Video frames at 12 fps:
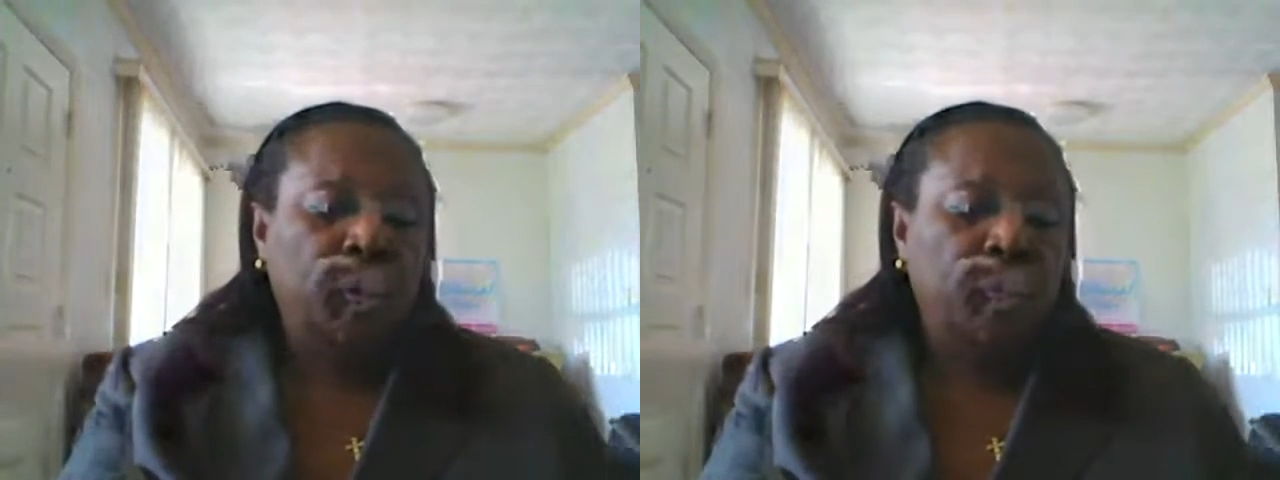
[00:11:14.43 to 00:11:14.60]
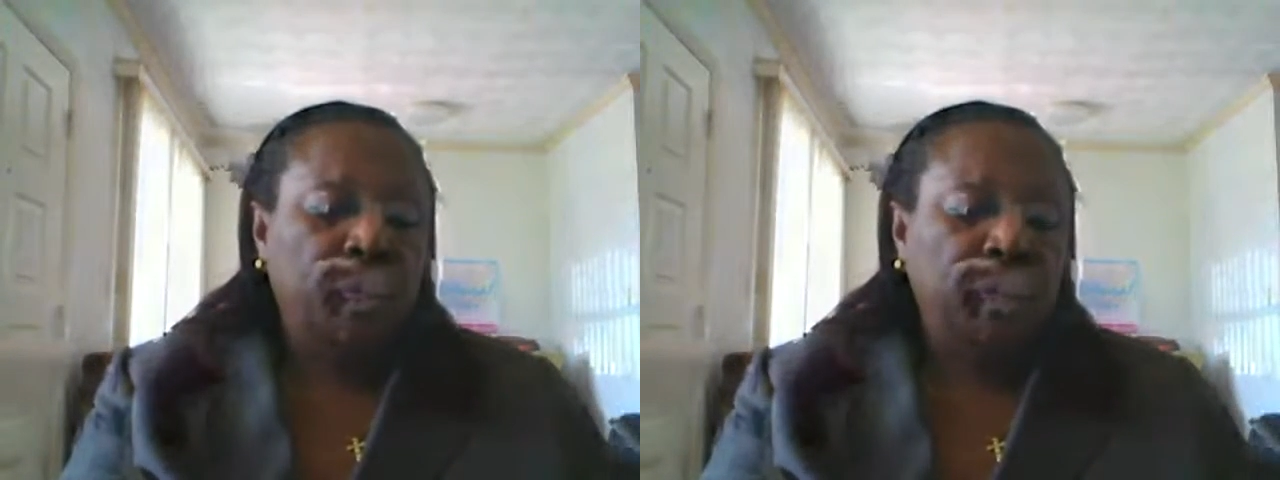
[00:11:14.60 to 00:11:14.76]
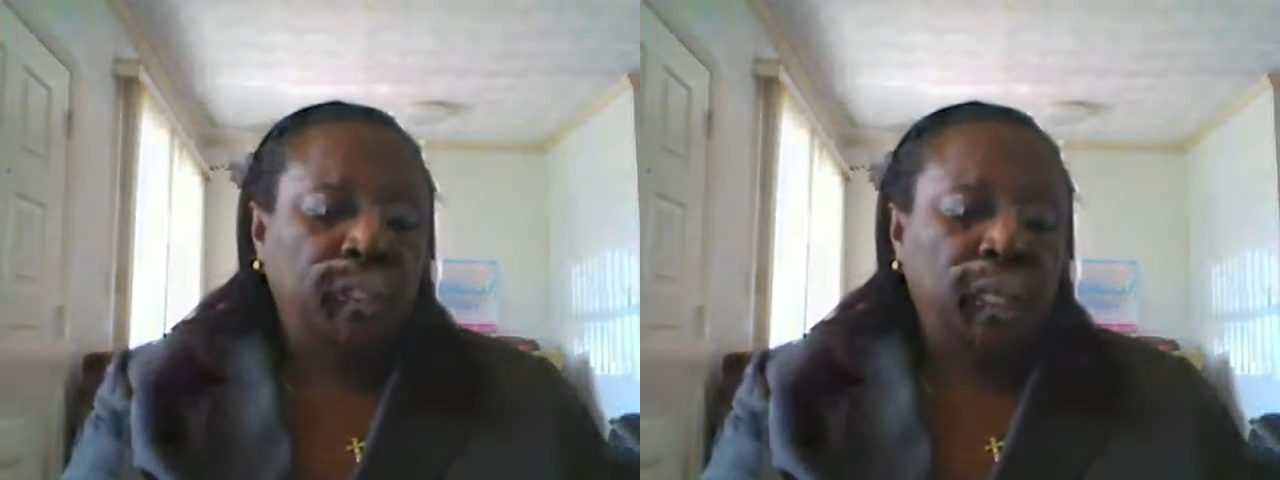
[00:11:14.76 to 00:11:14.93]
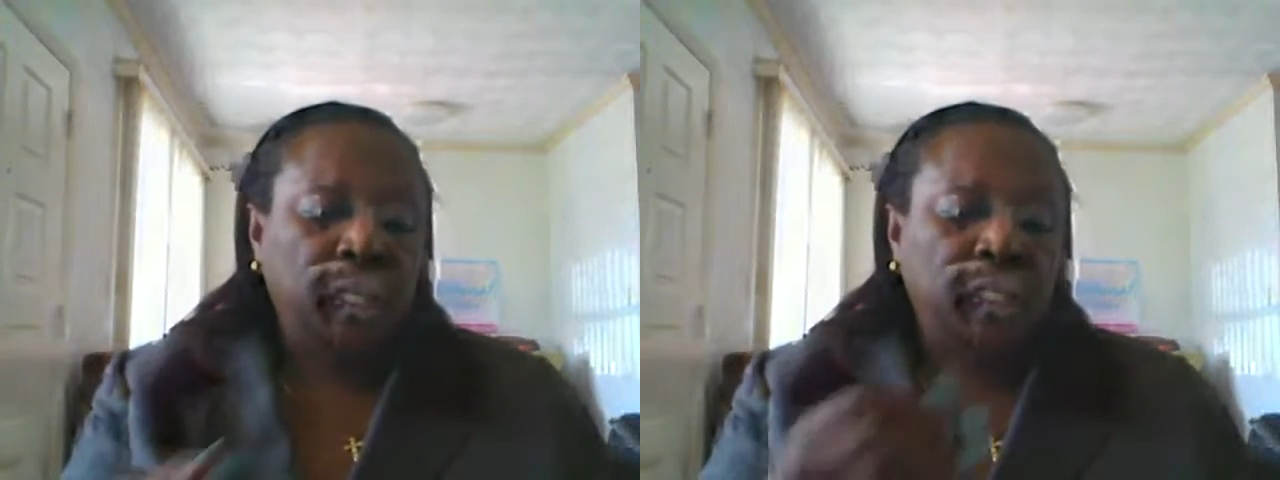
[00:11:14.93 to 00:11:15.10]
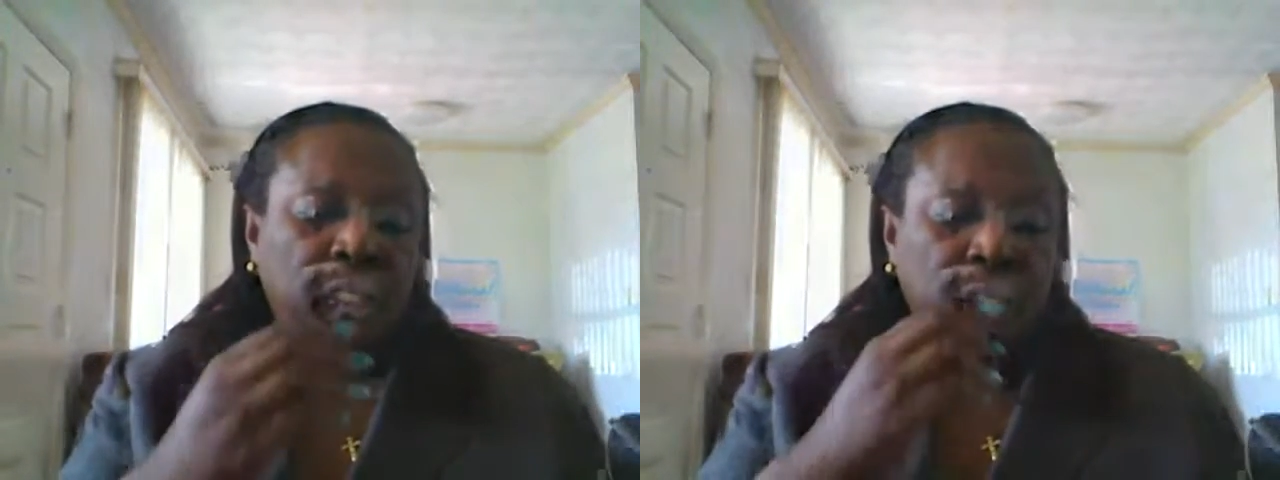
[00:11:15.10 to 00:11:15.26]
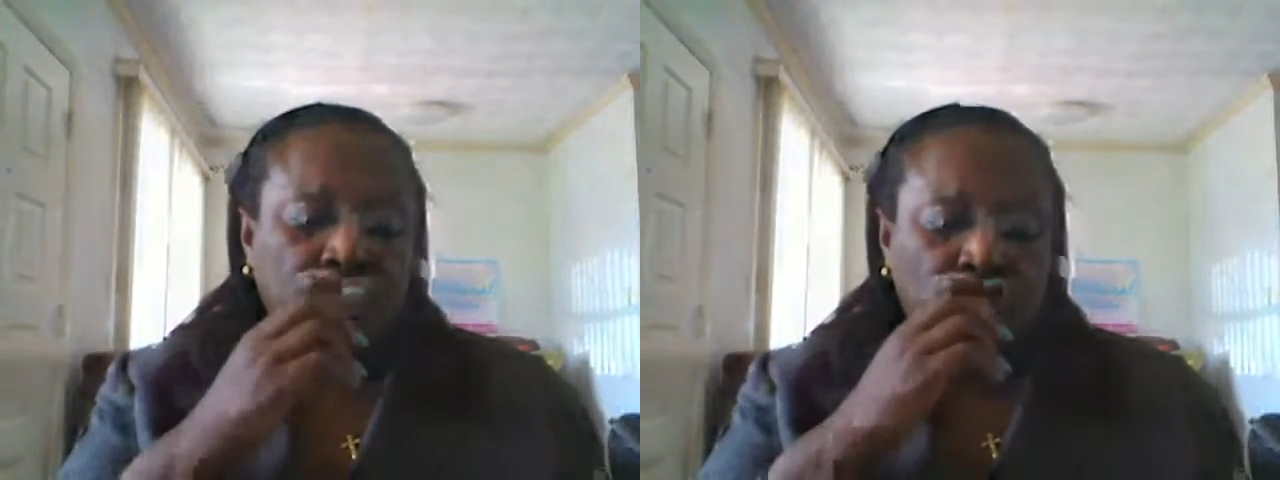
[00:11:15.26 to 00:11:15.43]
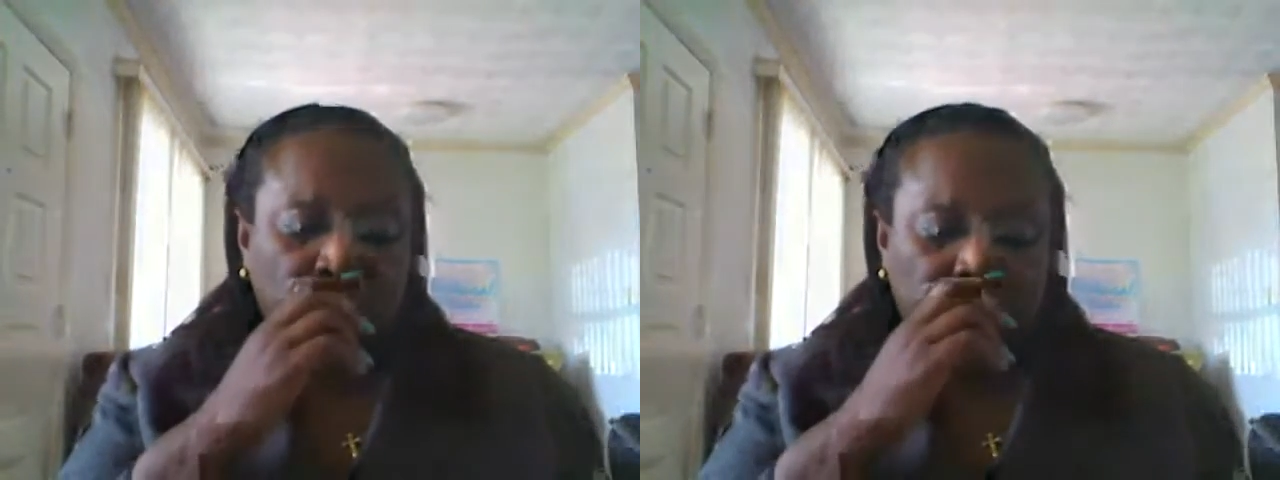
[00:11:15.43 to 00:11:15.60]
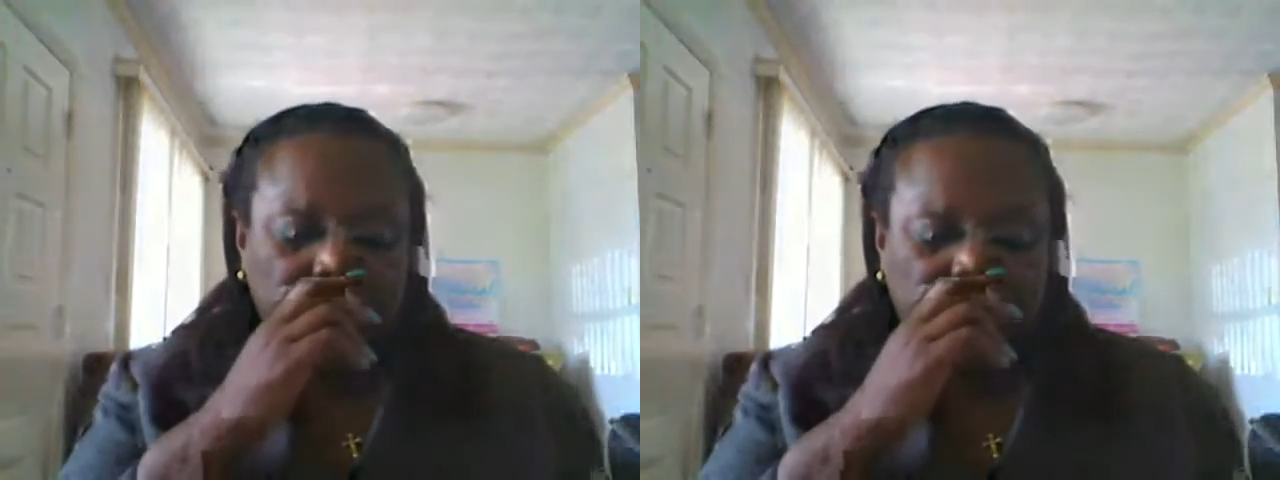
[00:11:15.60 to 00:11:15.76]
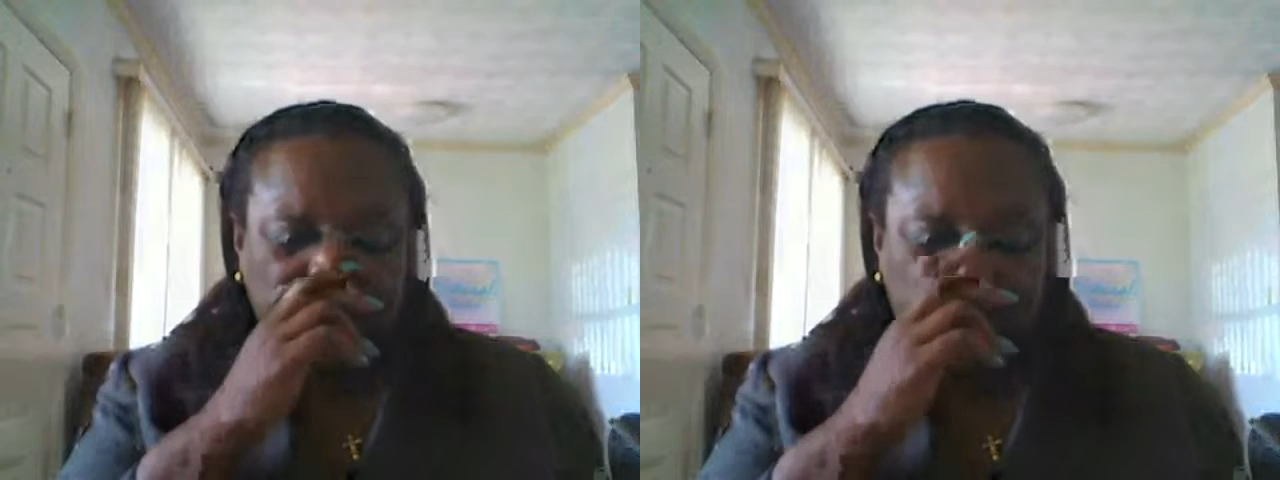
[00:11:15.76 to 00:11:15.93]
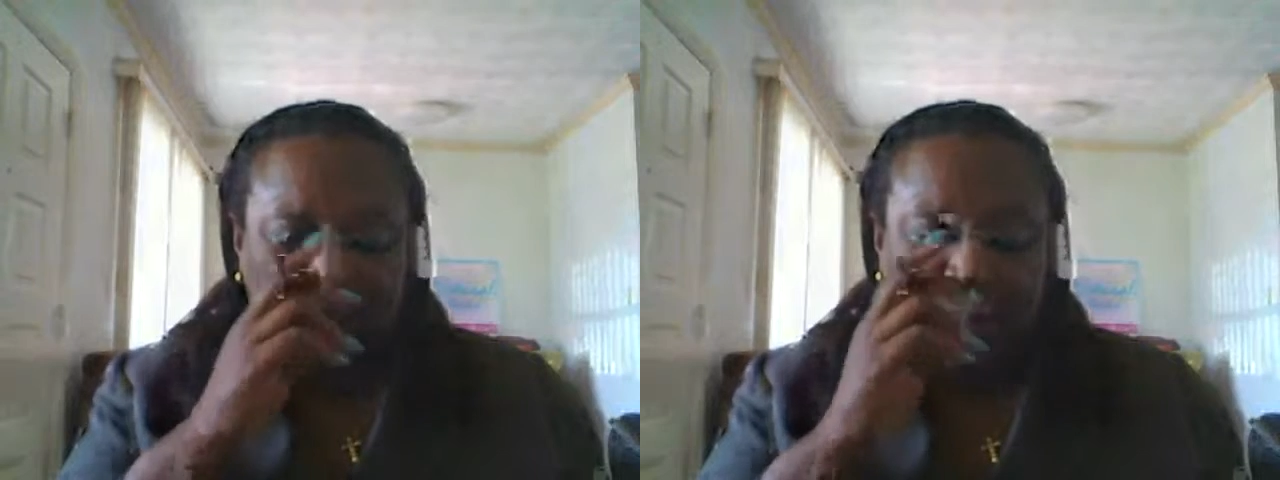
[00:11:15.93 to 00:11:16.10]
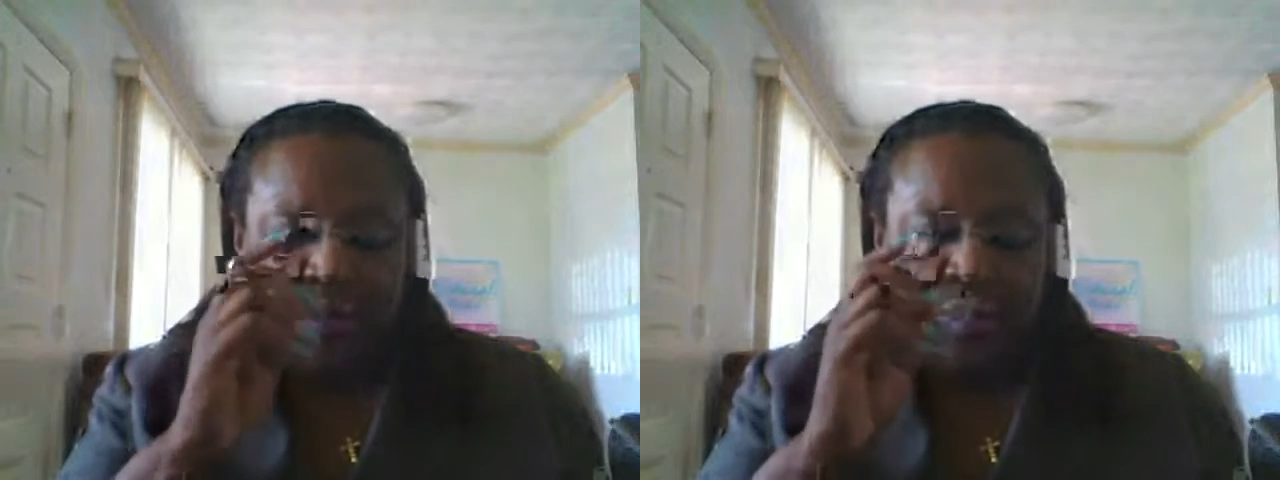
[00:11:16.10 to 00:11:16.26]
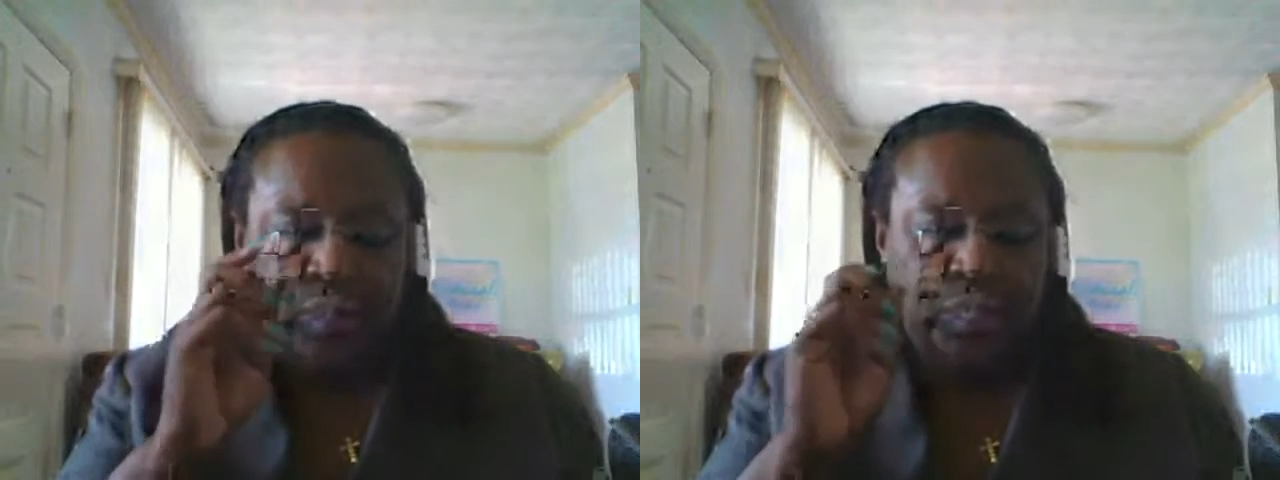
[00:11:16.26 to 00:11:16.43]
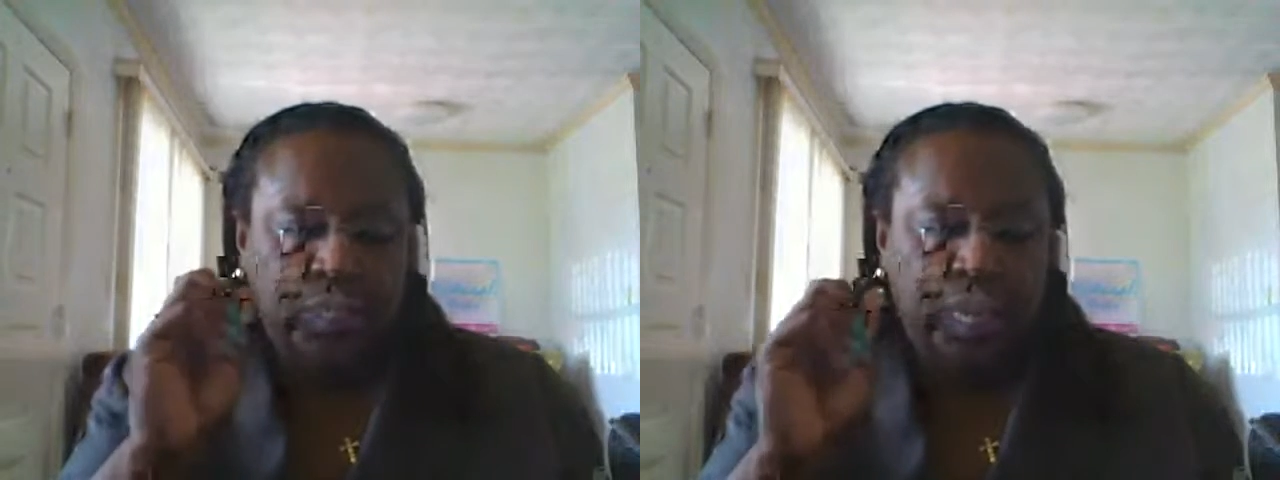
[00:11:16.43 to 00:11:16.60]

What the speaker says: production, raise standards,